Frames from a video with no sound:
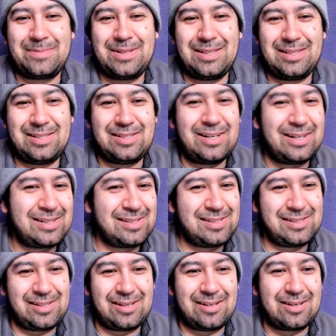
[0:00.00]

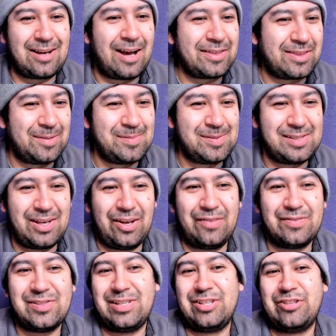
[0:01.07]
Ducks got
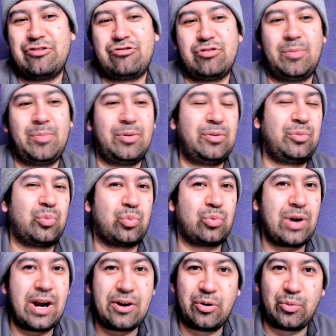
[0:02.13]
themselves in trouble
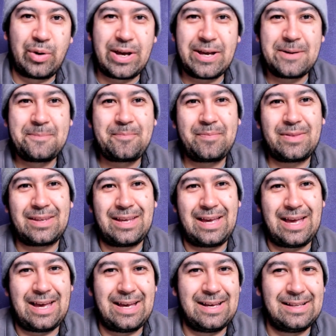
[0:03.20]
right away,
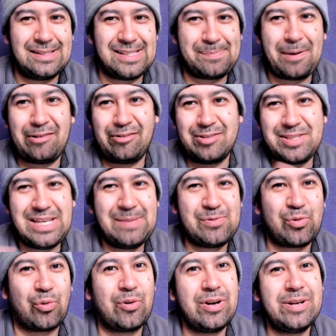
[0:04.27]
and special teams
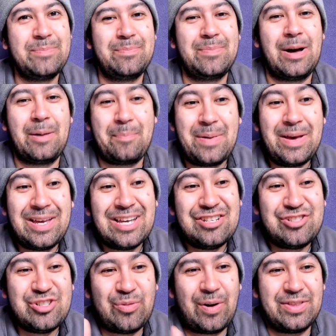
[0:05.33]
were a big
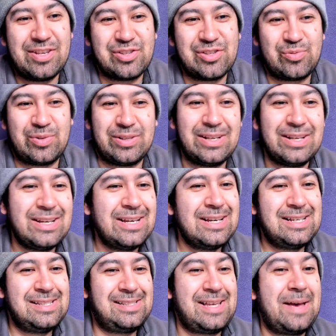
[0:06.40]
issue on this one.
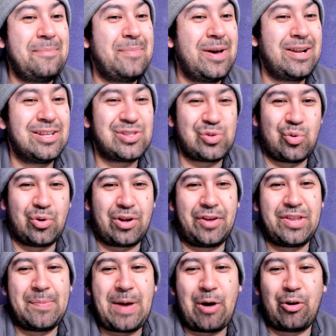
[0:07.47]
Sam Bennett scored on
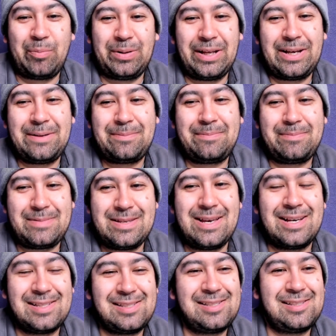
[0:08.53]
the power play.
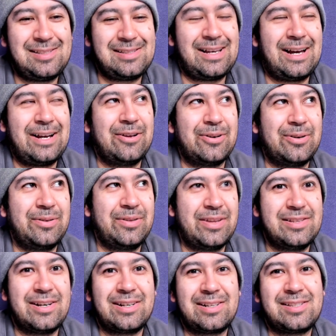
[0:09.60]
Yes, I know, the
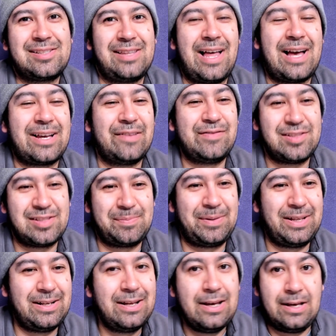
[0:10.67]
Ducks' lack of
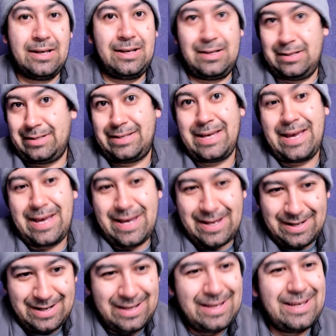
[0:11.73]
discipline
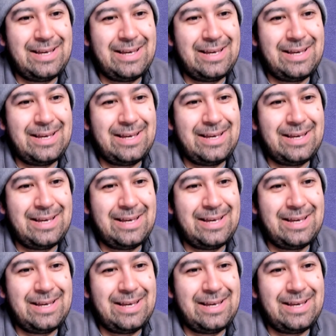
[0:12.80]
again.